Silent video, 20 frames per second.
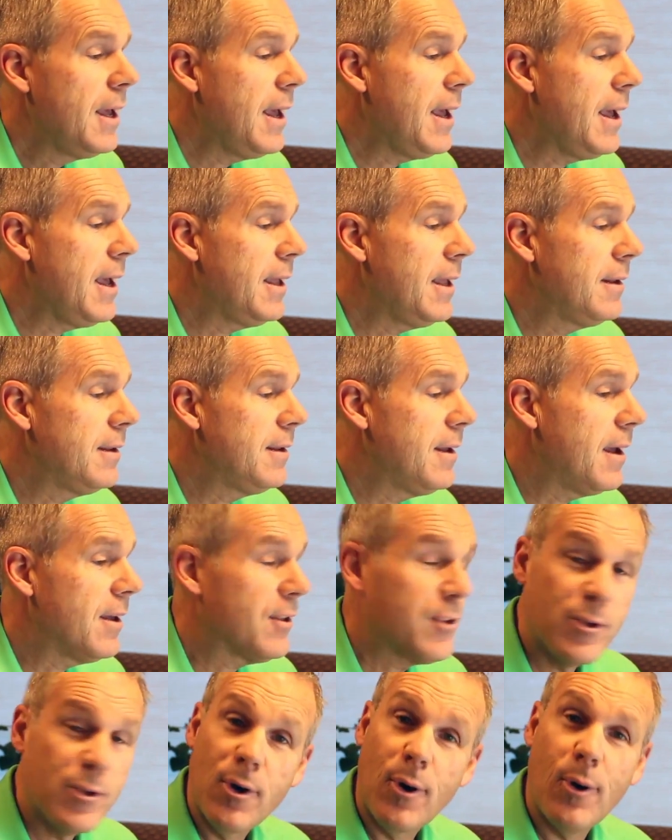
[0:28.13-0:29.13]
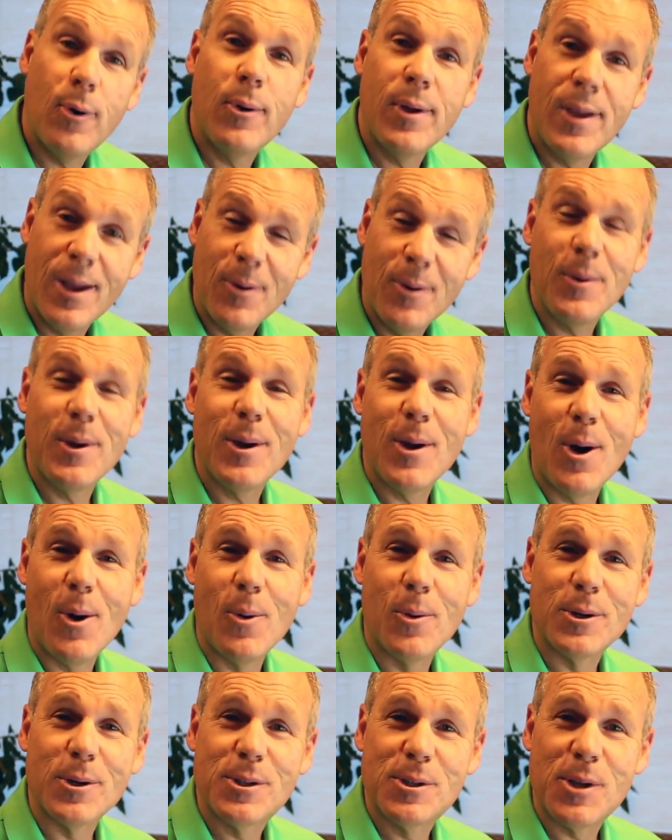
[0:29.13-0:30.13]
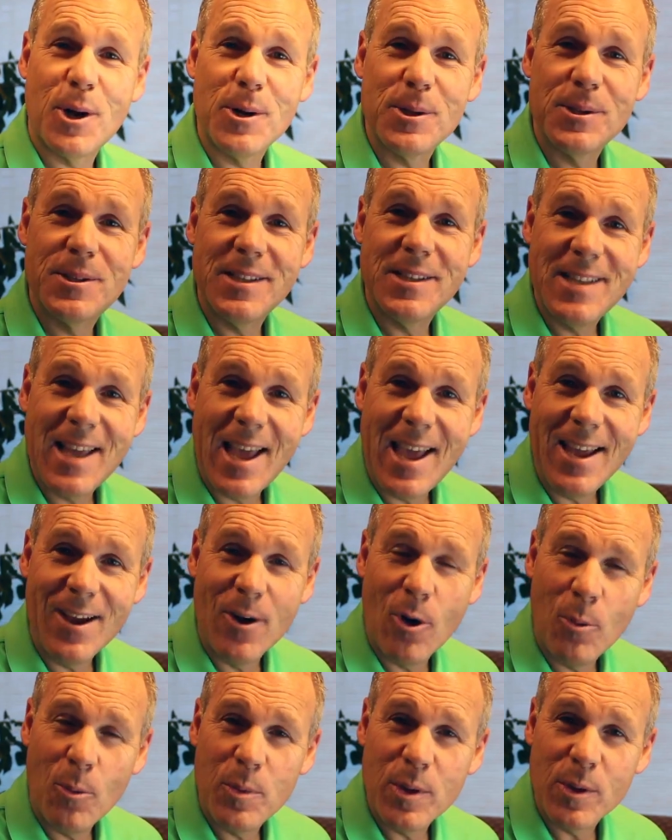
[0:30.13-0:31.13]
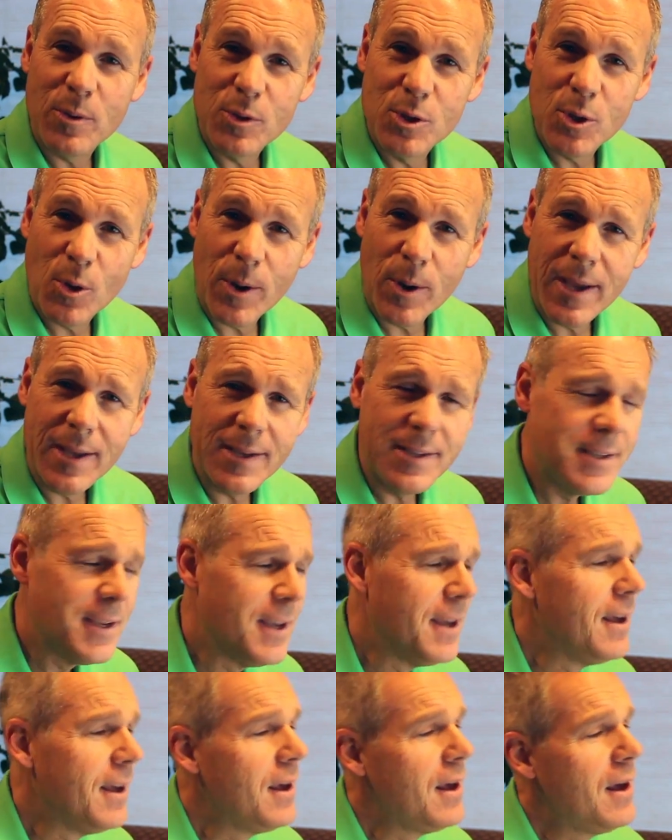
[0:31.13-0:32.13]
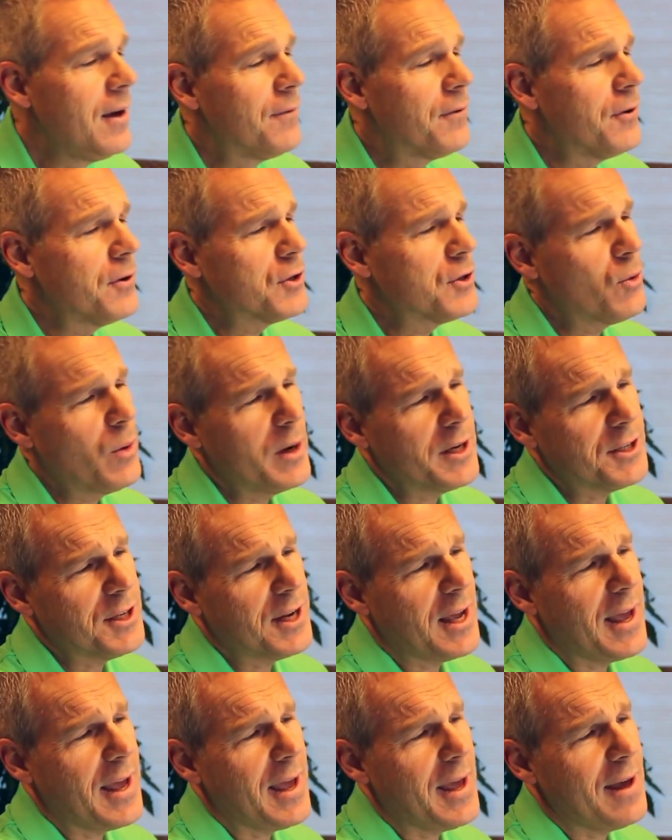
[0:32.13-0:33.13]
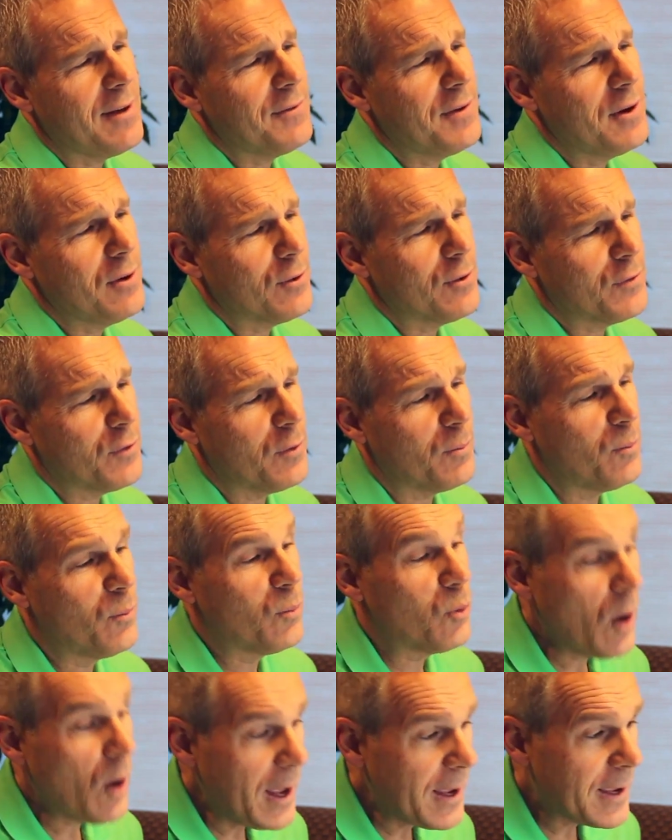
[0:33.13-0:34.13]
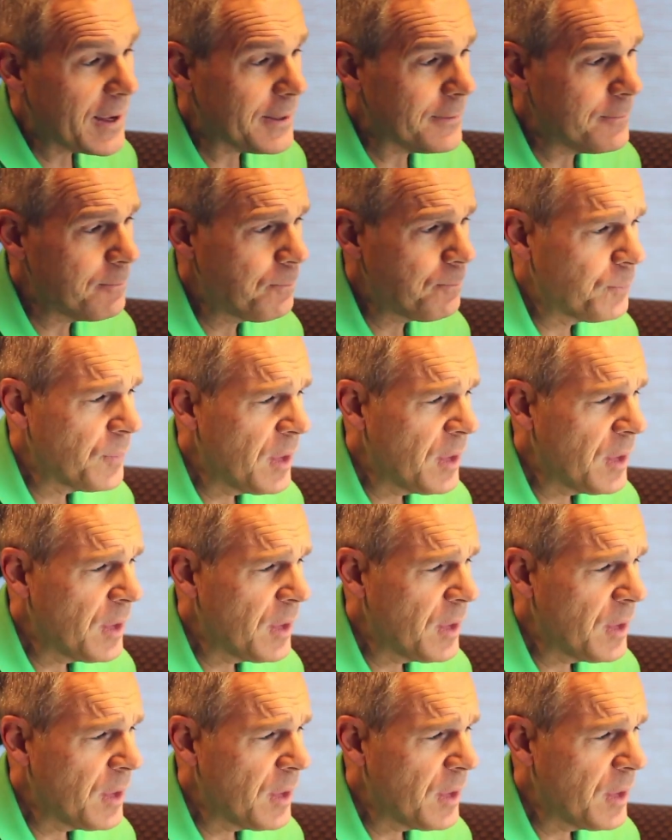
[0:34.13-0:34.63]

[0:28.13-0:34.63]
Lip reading: And so here we go. We're starting today. Hope you enjoy it. First question I have here is from Brian.